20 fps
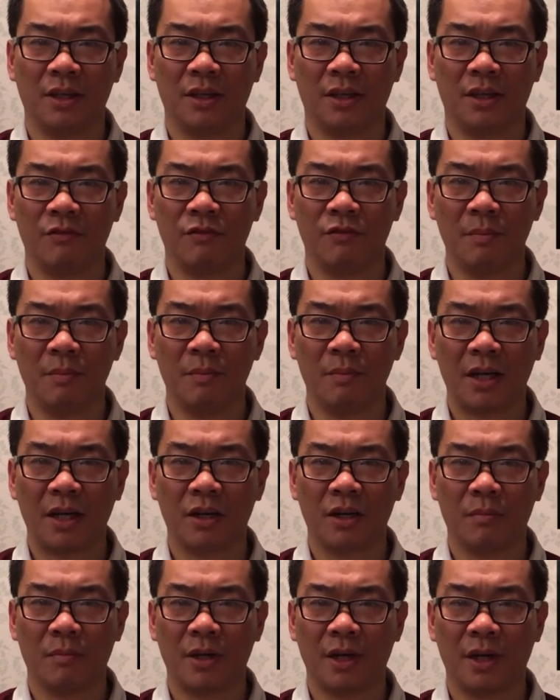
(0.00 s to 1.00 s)
If you make a
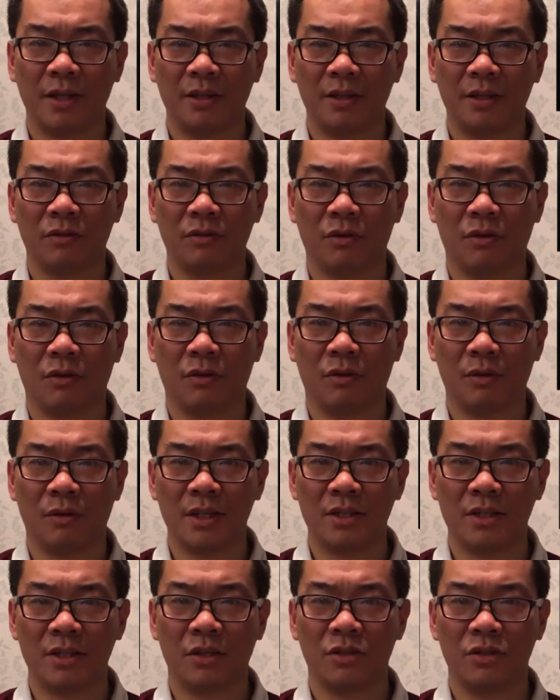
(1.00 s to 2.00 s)
complaint or
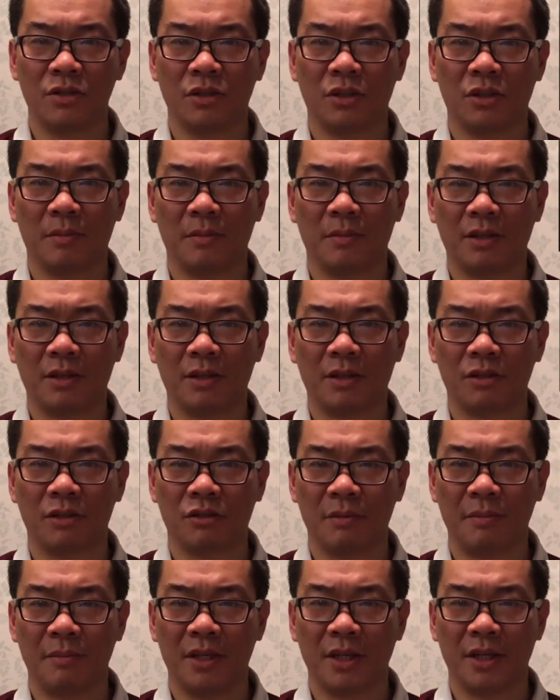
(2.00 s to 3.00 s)
raise a concern about
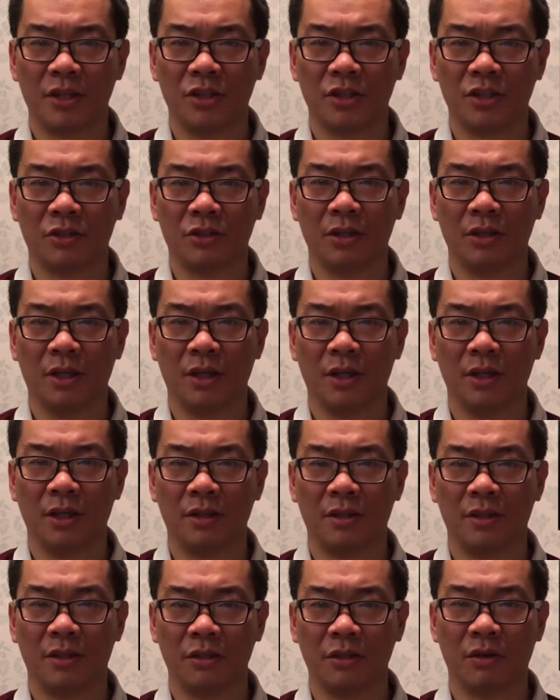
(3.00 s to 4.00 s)
discrimination,
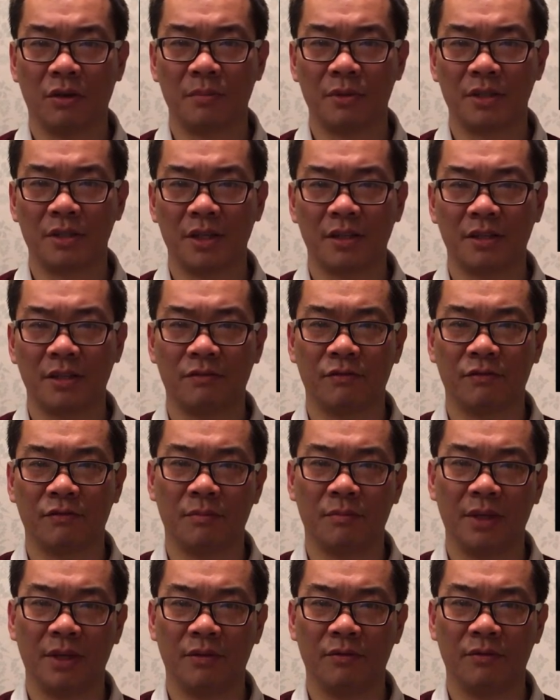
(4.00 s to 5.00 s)
then you are protected
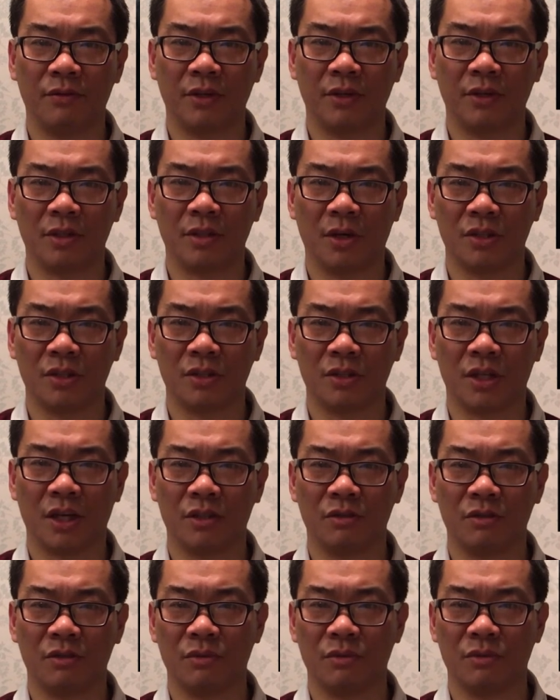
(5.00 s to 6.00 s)
from being victimized
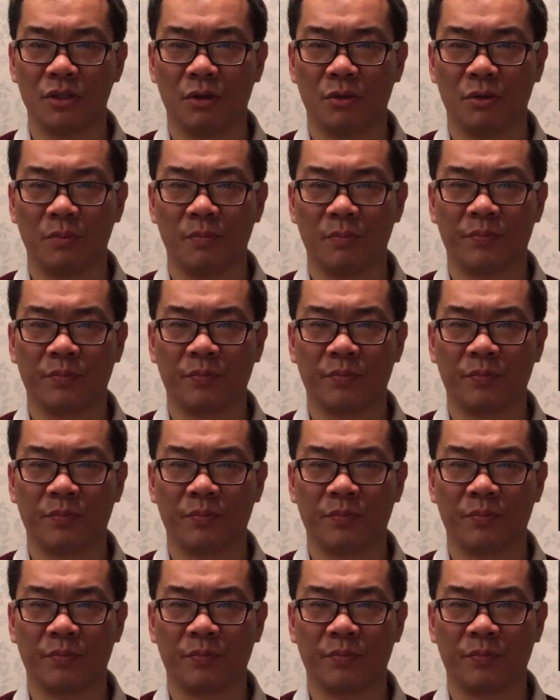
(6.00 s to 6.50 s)
as a result.